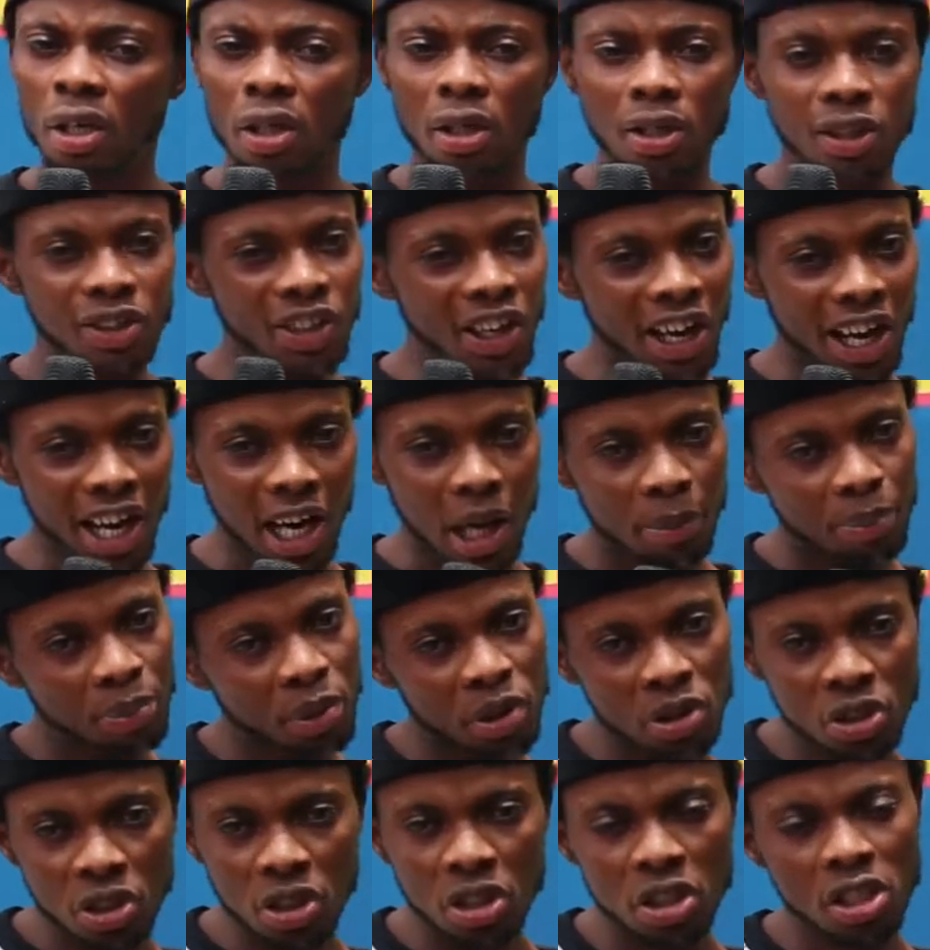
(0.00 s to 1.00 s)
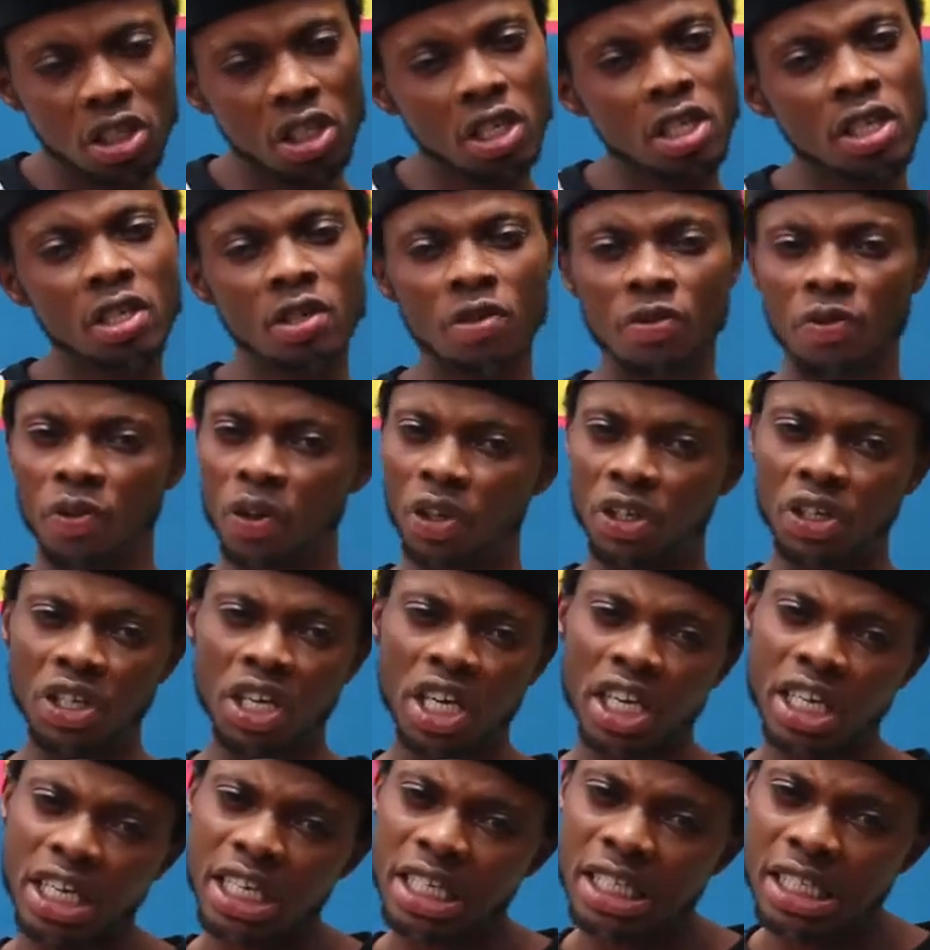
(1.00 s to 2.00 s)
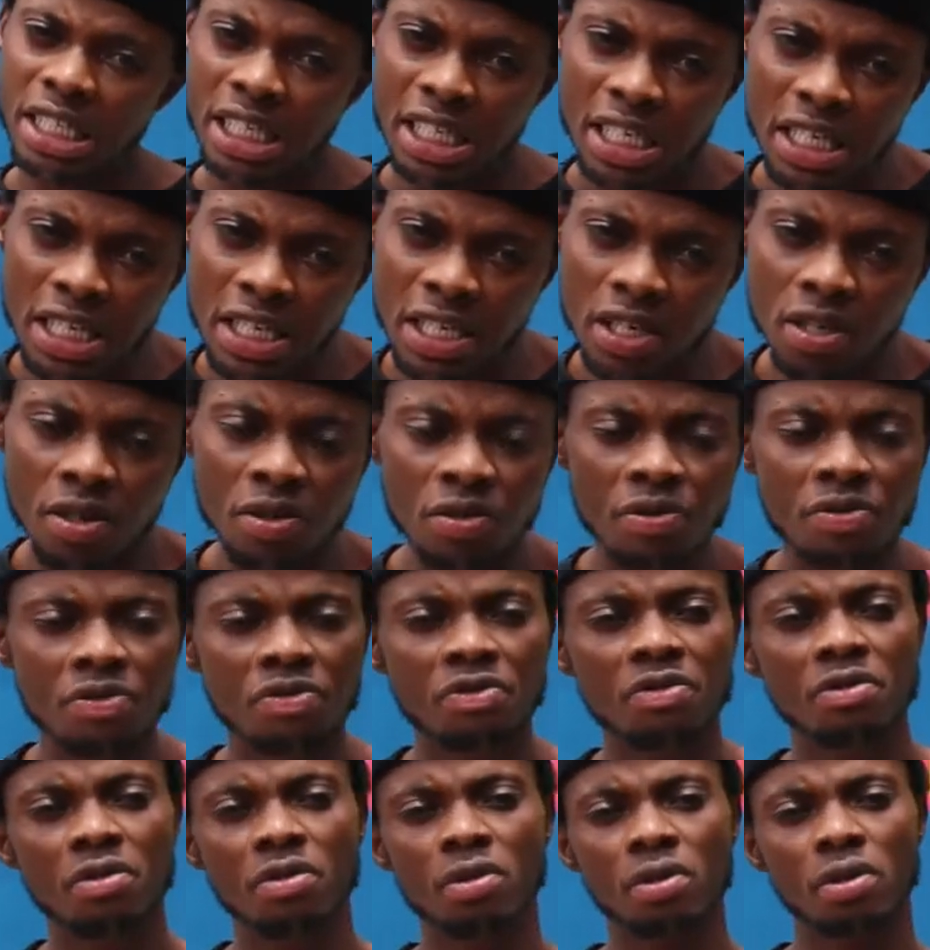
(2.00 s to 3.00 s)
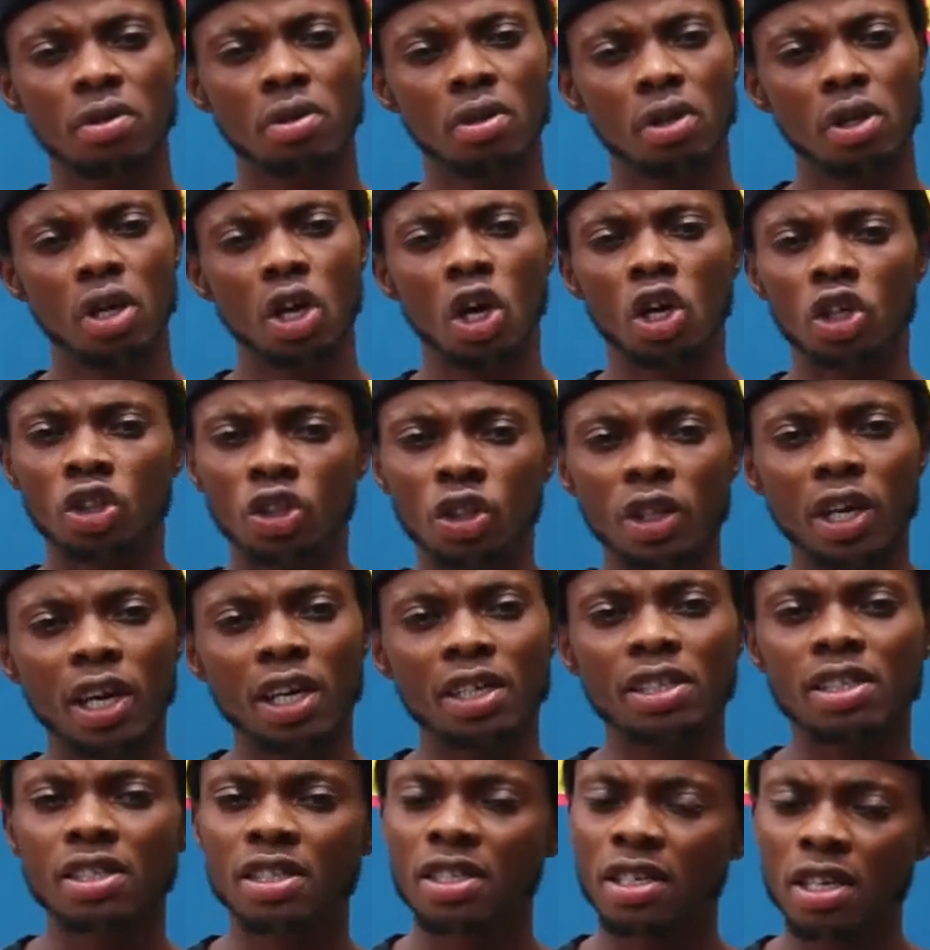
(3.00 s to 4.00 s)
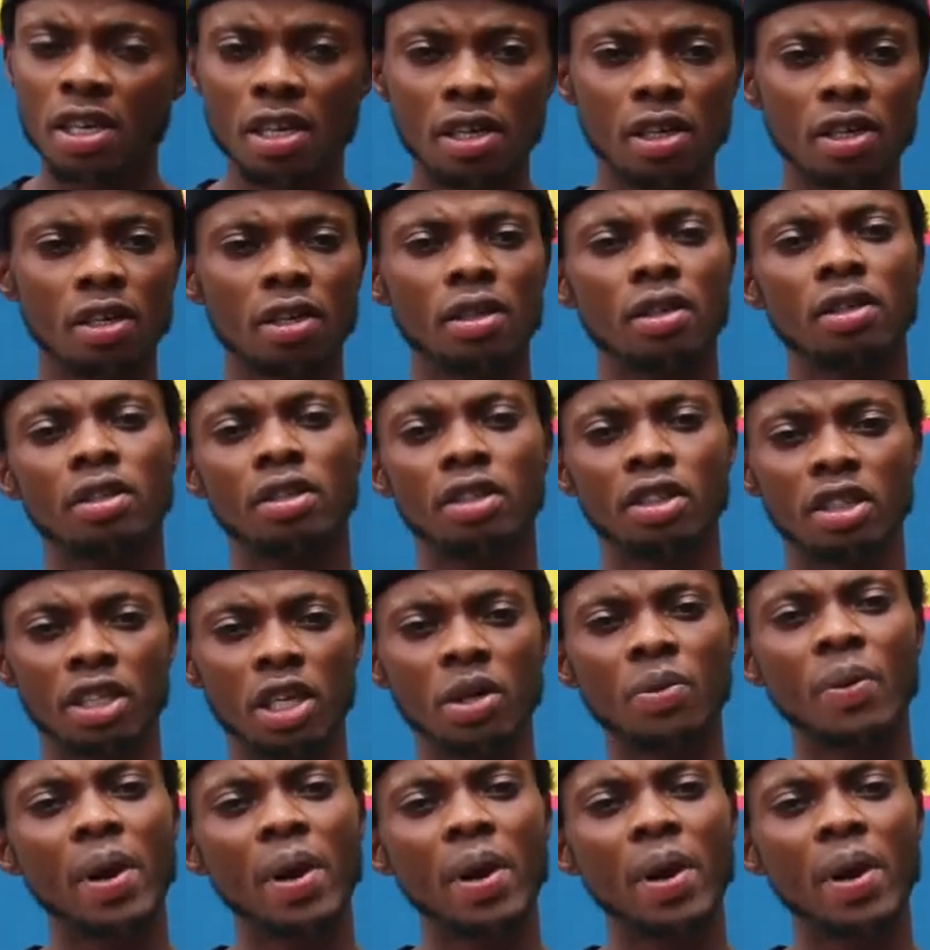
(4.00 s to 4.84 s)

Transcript: Either positive or negative, you can see the